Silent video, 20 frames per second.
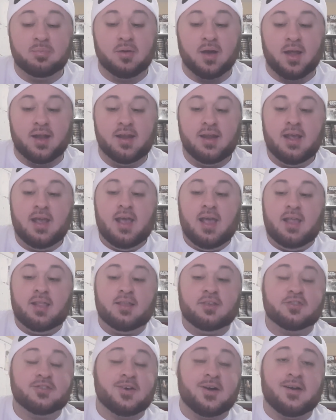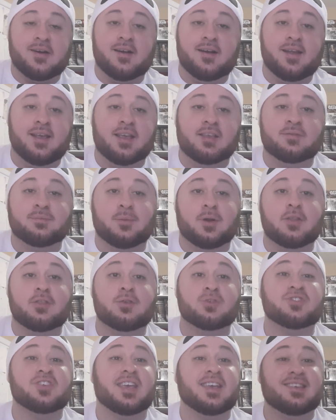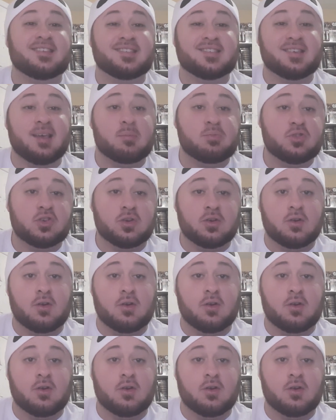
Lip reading: But this card is one of those exception